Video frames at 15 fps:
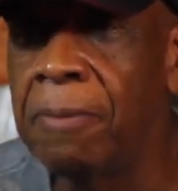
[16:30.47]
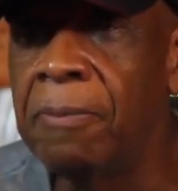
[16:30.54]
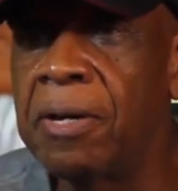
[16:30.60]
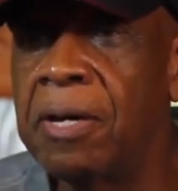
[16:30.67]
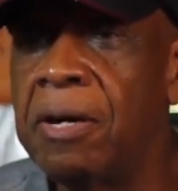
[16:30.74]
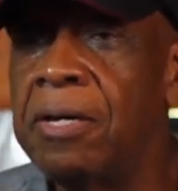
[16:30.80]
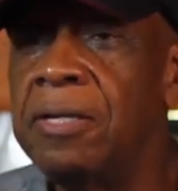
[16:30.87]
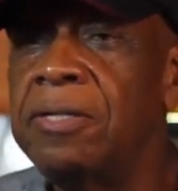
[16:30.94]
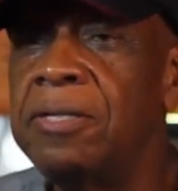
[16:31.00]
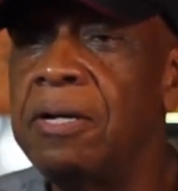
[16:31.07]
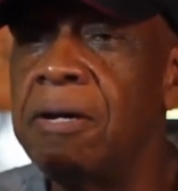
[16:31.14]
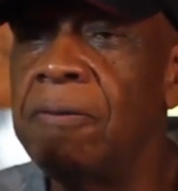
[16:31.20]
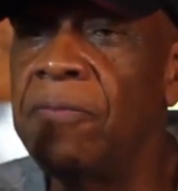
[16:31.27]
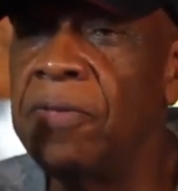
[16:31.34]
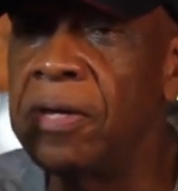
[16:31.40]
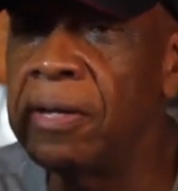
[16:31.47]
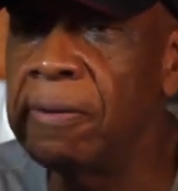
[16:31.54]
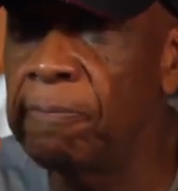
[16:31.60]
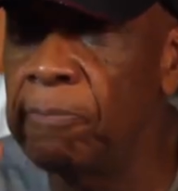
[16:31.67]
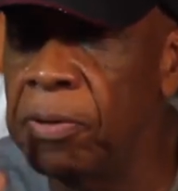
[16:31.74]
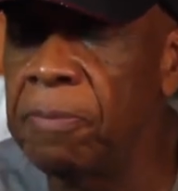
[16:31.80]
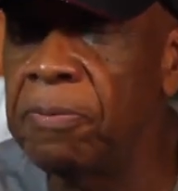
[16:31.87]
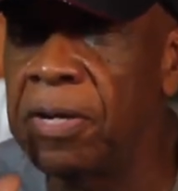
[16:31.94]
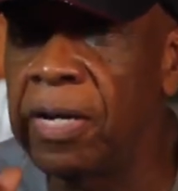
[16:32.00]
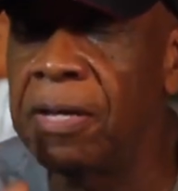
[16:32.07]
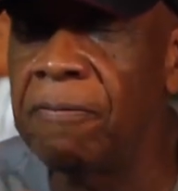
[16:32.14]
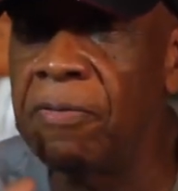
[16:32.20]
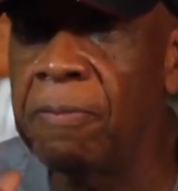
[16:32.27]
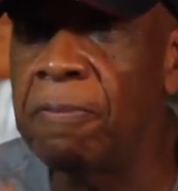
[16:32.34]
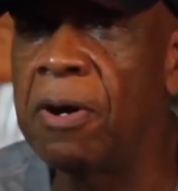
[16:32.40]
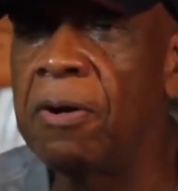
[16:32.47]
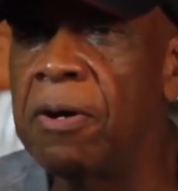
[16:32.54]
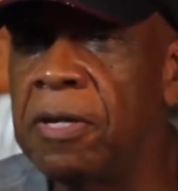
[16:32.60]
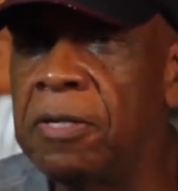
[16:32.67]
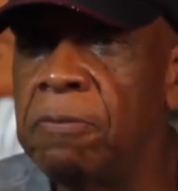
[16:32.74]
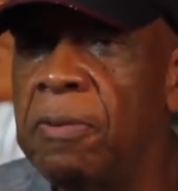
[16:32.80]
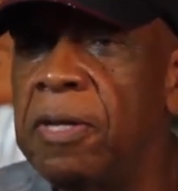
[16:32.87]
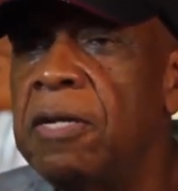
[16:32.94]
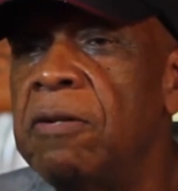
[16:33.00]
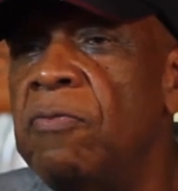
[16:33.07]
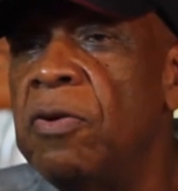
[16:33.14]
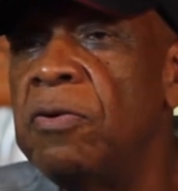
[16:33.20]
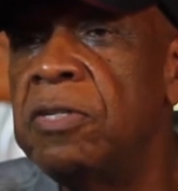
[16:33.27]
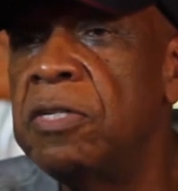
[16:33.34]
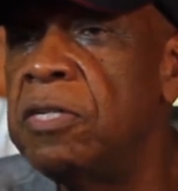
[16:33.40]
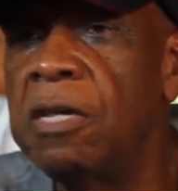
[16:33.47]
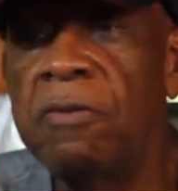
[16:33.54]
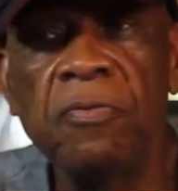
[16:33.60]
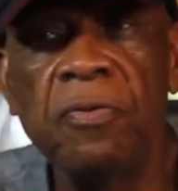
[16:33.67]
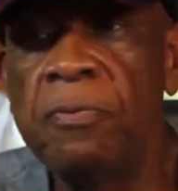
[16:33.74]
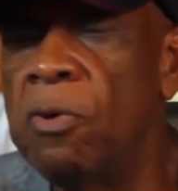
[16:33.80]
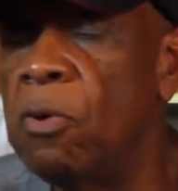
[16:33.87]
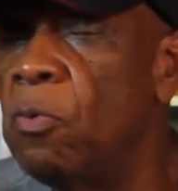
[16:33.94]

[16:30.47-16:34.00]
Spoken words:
And because of the people that lived among us, made us very successful.